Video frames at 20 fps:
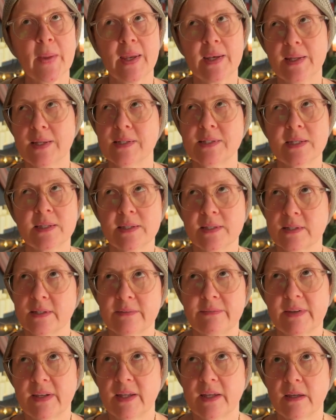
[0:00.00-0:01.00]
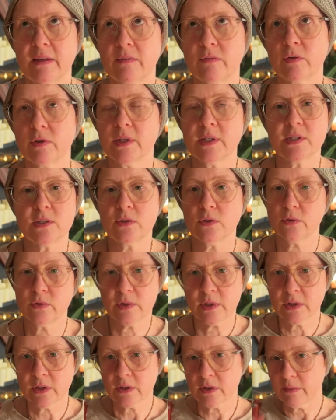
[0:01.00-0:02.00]
Isn't this fitting for this new
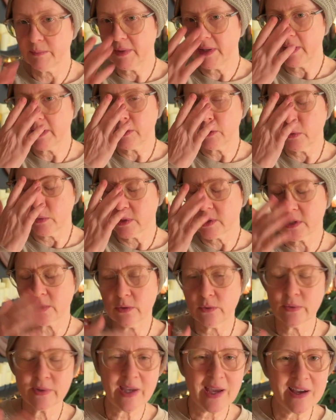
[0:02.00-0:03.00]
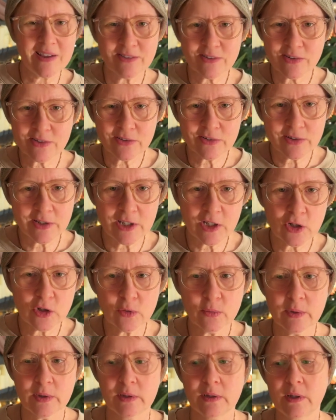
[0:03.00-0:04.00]
year? I mean, I know it's a new calendar year,
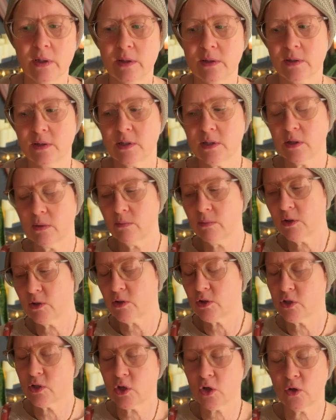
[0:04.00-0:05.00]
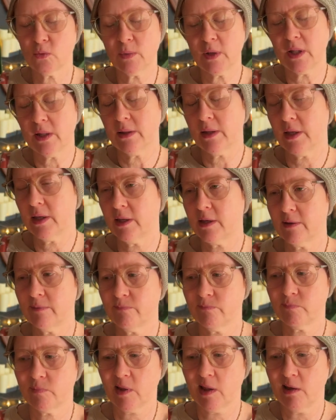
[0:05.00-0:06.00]
and there's so many like,
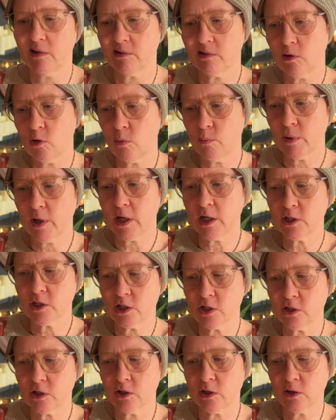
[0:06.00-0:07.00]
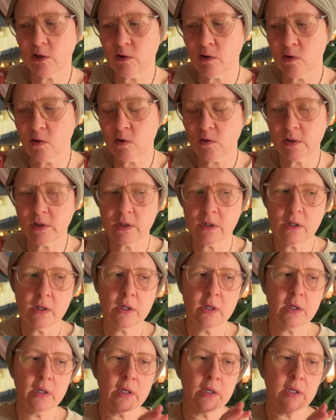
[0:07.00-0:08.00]
don't pay attention at all,
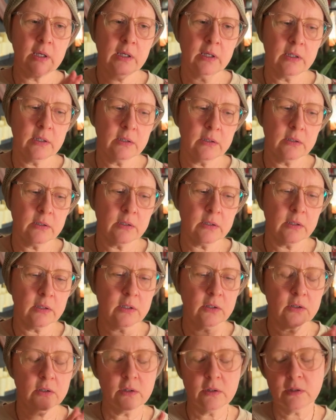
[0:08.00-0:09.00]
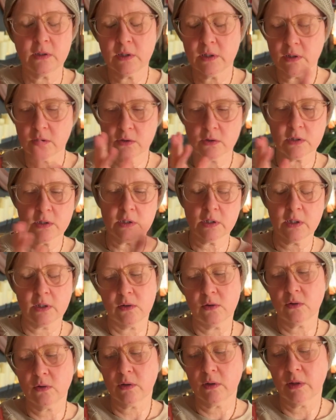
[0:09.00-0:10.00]
and then there's the
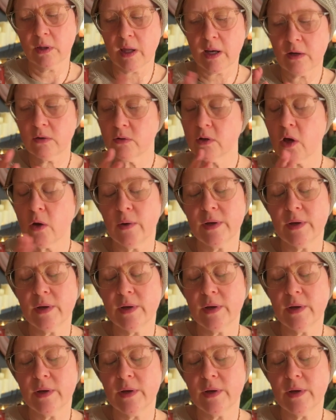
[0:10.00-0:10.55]
other. I don't know.